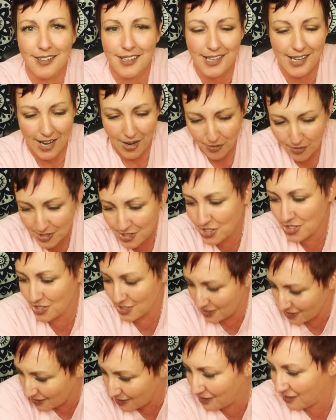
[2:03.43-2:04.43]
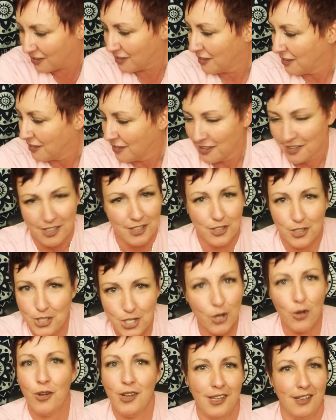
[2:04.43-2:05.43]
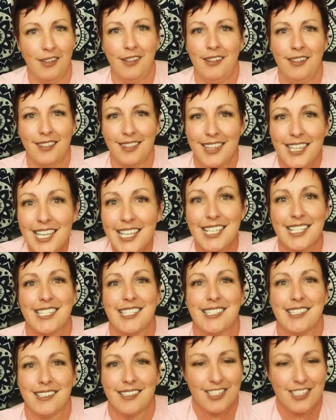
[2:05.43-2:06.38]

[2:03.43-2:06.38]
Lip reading: Like, how is she doing this?